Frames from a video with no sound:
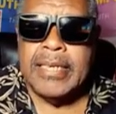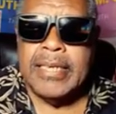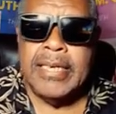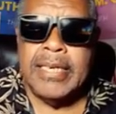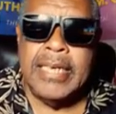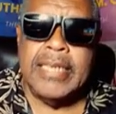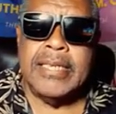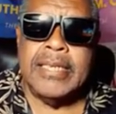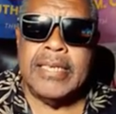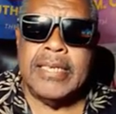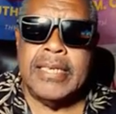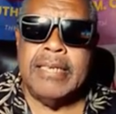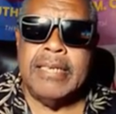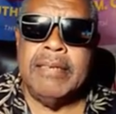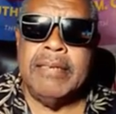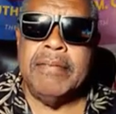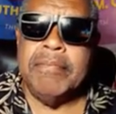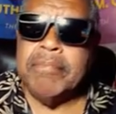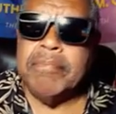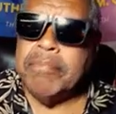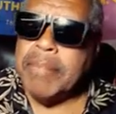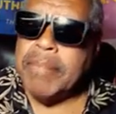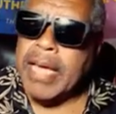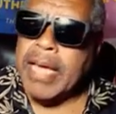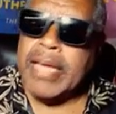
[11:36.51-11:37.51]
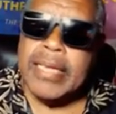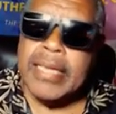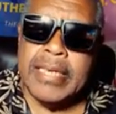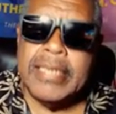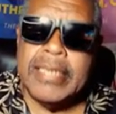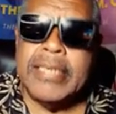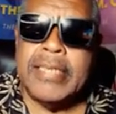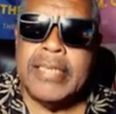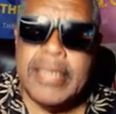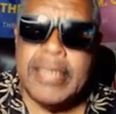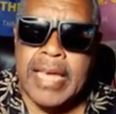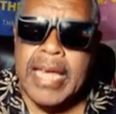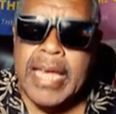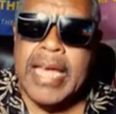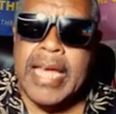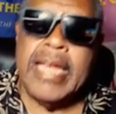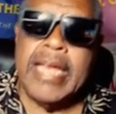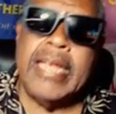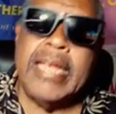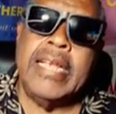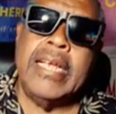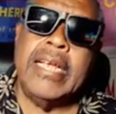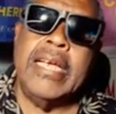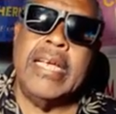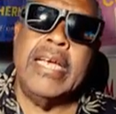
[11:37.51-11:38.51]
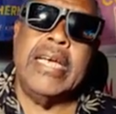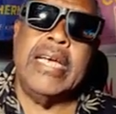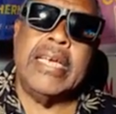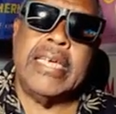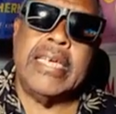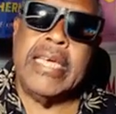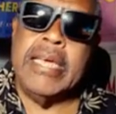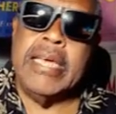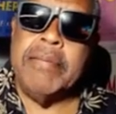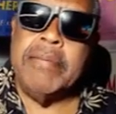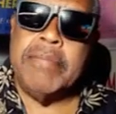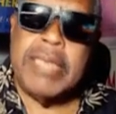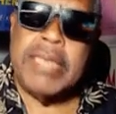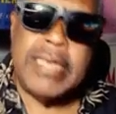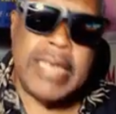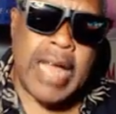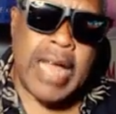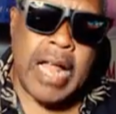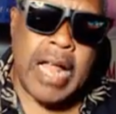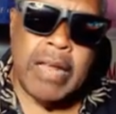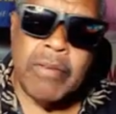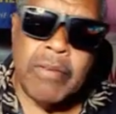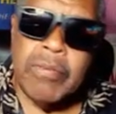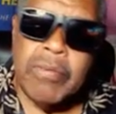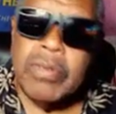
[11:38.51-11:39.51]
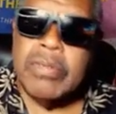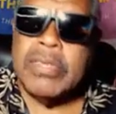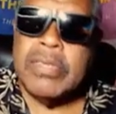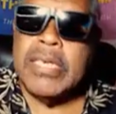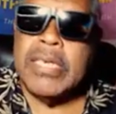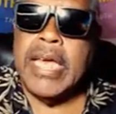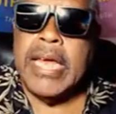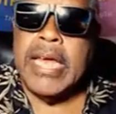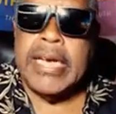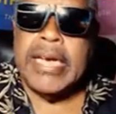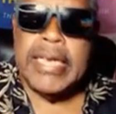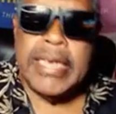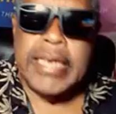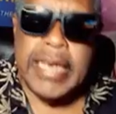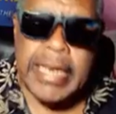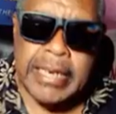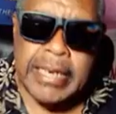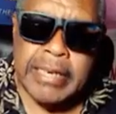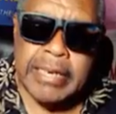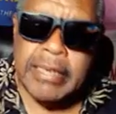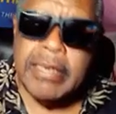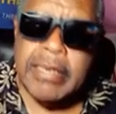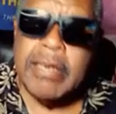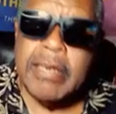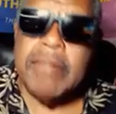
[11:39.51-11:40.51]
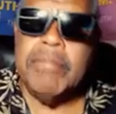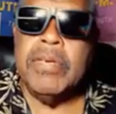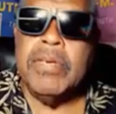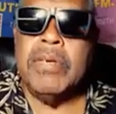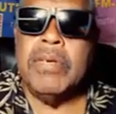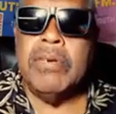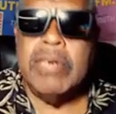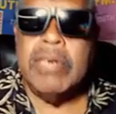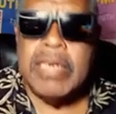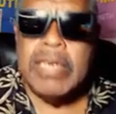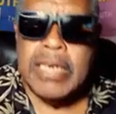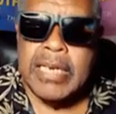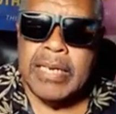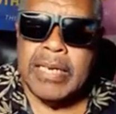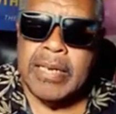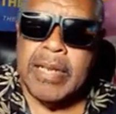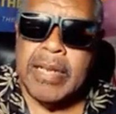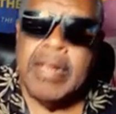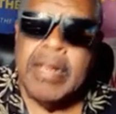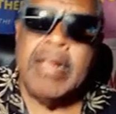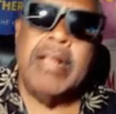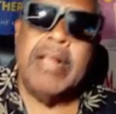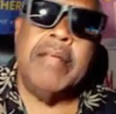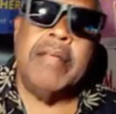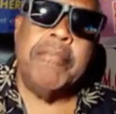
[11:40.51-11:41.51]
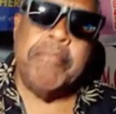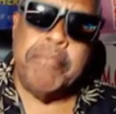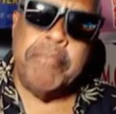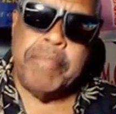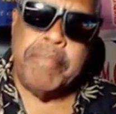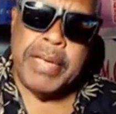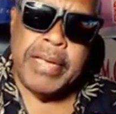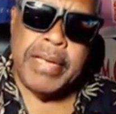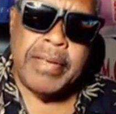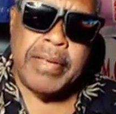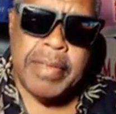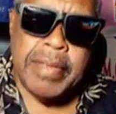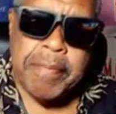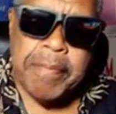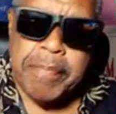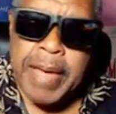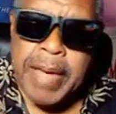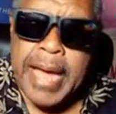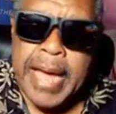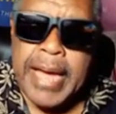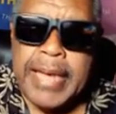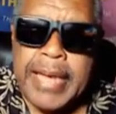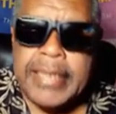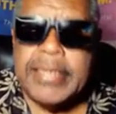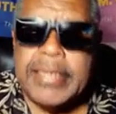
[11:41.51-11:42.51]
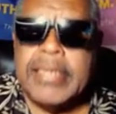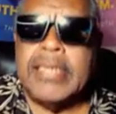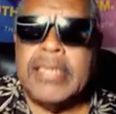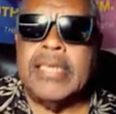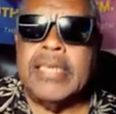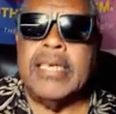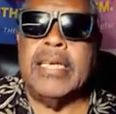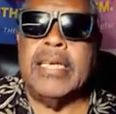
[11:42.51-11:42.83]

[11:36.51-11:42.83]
Neecee Beckley said, keep the dollar rotating in the community. Build the banks.